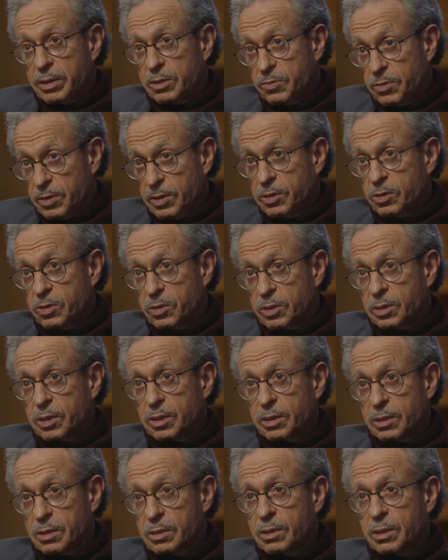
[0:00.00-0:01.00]
that's very
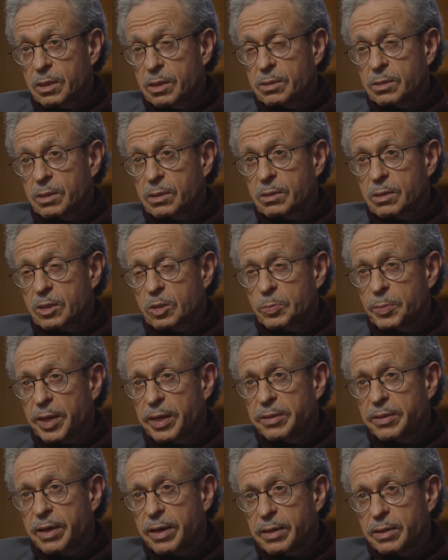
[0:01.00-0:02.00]
interesting. Uh, yeah,
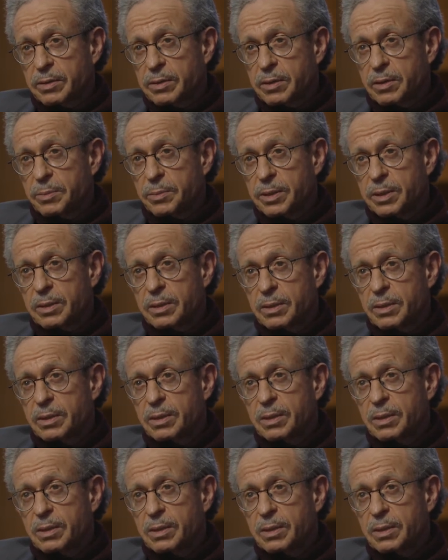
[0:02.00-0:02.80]
expand uh, that a little bit.